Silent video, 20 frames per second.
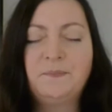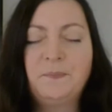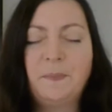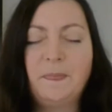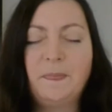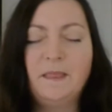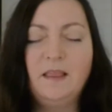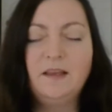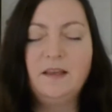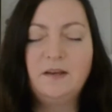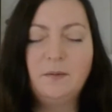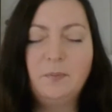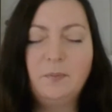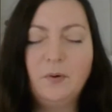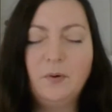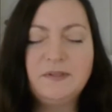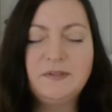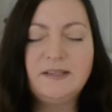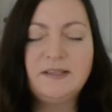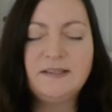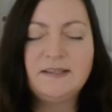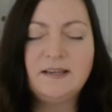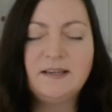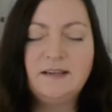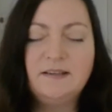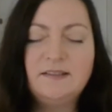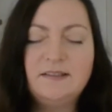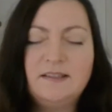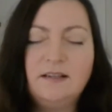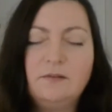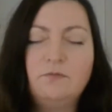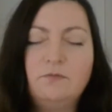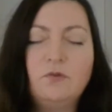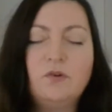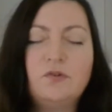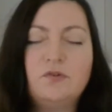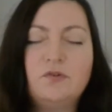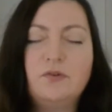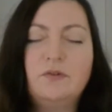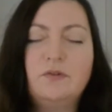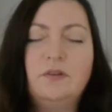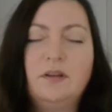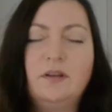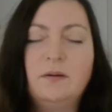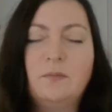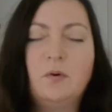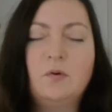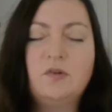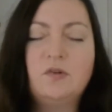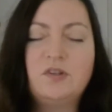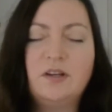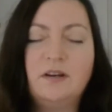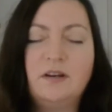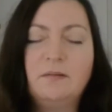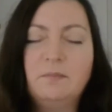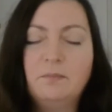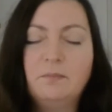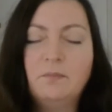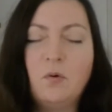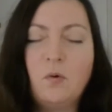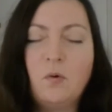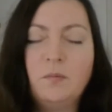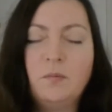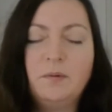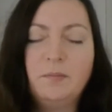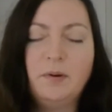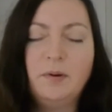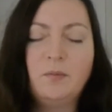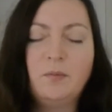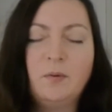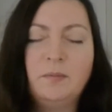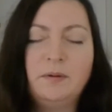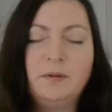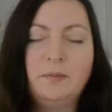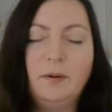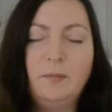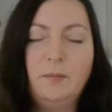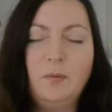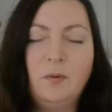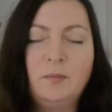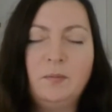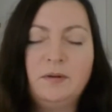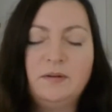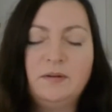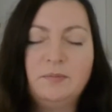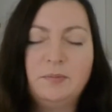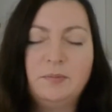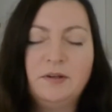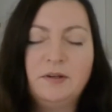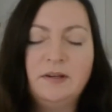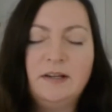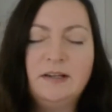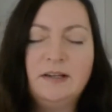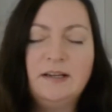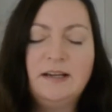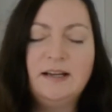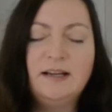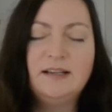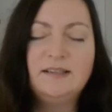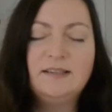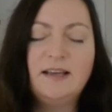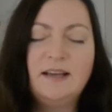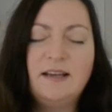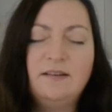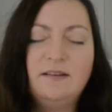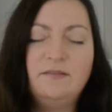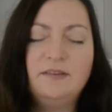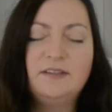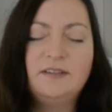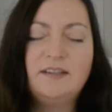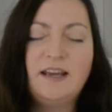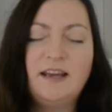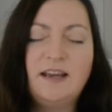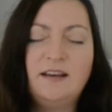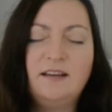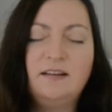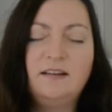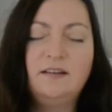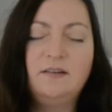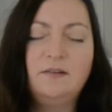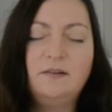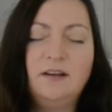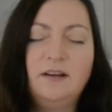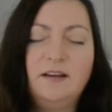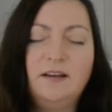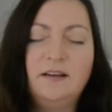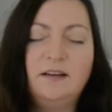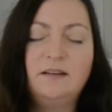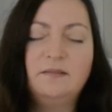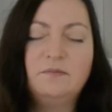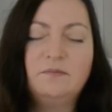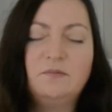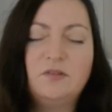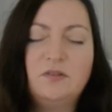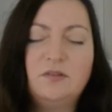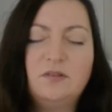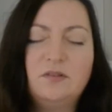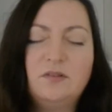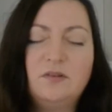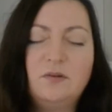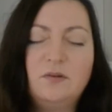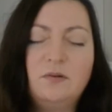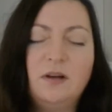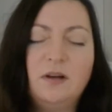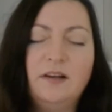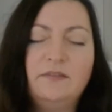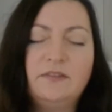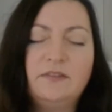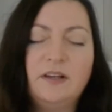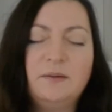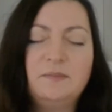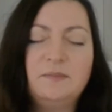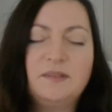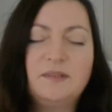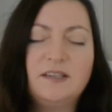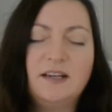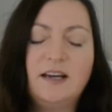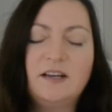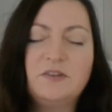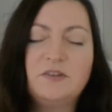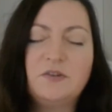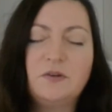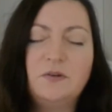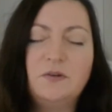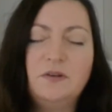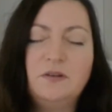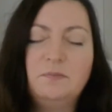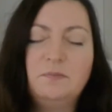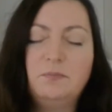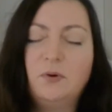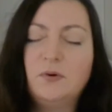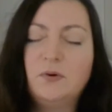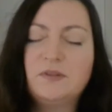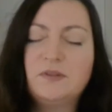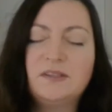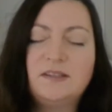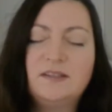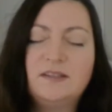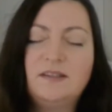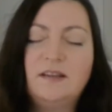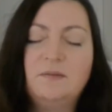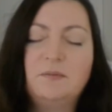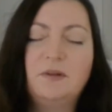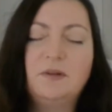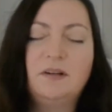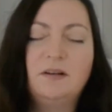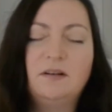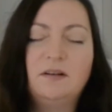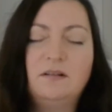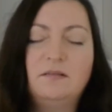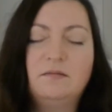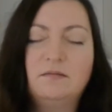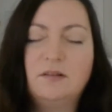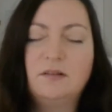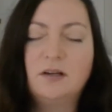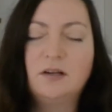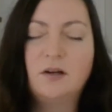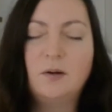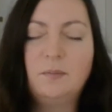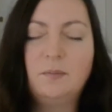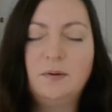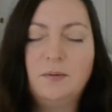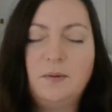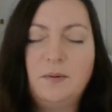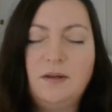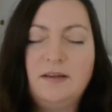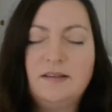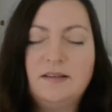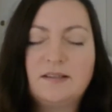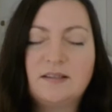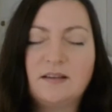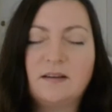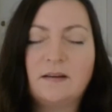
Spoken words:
like you process it. You still run through the emotion moment by moment by moment, but instead of it taking you like 2 lifetimes to get through, you'd process it within a couple of weeks. Like,